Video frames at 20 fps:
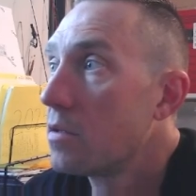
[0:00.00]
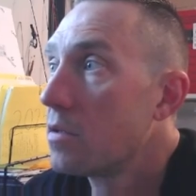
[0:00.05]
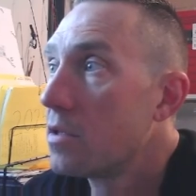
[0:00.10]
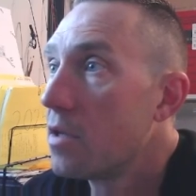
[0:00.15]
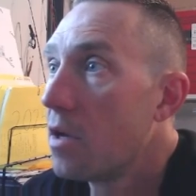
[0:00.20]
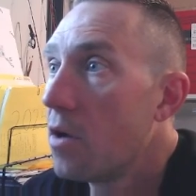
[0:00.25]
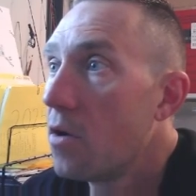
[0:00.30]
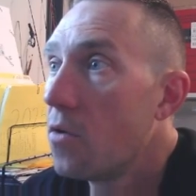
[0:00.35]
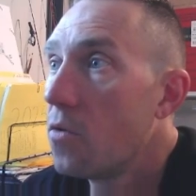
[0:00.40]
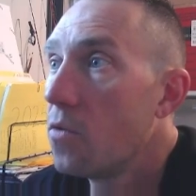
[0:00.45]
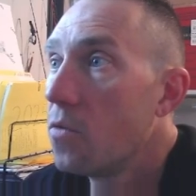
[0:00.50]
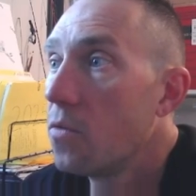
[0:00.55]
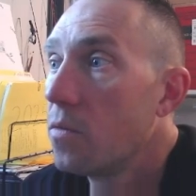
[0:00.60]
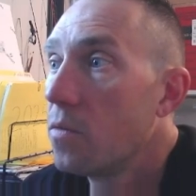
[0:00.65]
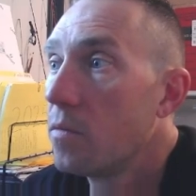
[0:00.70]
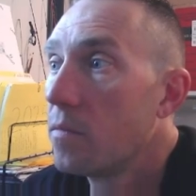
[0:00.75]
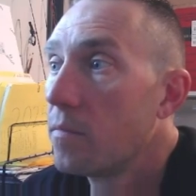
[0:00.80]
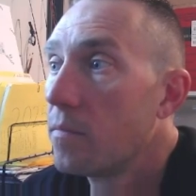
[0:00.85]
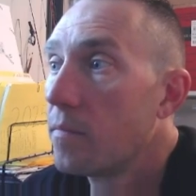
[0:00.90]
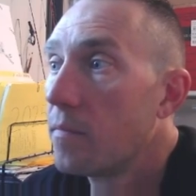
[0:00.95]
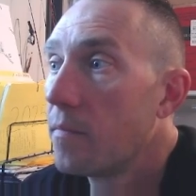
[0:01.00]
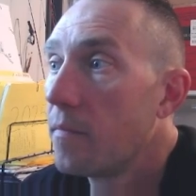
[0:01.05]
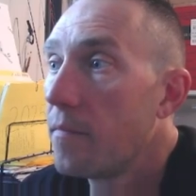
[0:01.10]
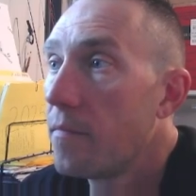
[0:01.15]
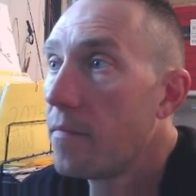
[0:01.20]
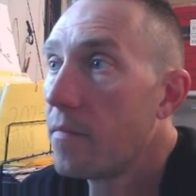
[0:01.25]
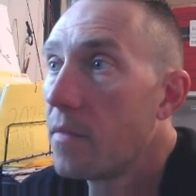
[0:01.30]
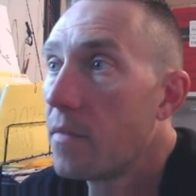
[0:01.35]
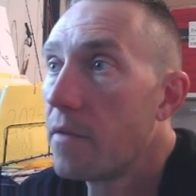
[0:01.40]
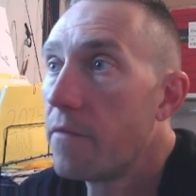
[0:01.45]
So
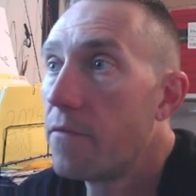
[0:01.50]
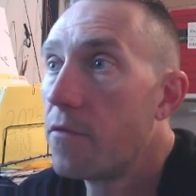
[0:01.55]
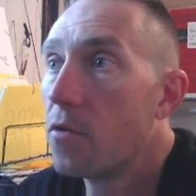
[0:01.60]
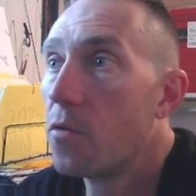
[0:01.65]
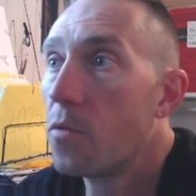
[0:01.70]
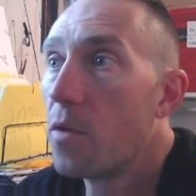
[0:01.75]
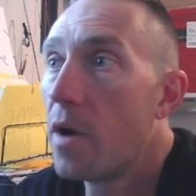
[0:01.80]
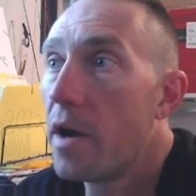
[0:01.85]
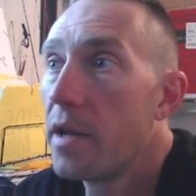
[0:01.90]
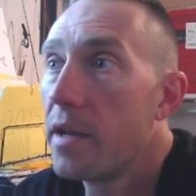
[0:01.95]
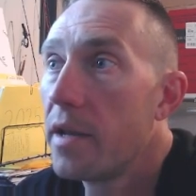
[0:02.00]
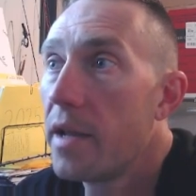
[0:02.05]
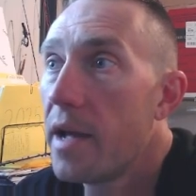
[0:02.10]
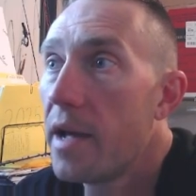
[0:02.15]
for right